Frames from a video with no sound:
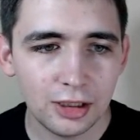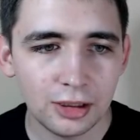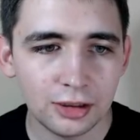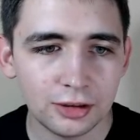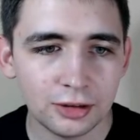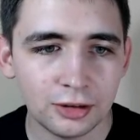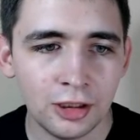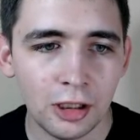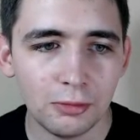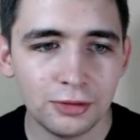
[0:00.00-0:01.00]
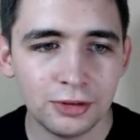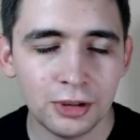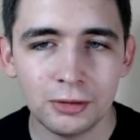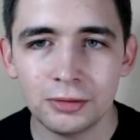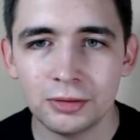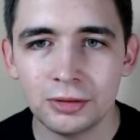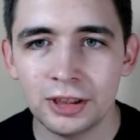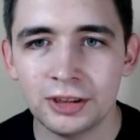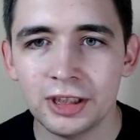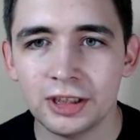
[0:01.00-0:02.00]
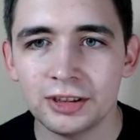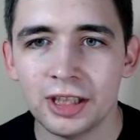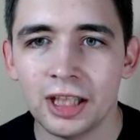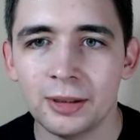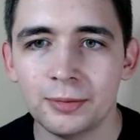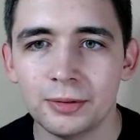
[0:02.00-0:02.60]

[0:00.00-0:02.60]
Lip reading: load. So let's just type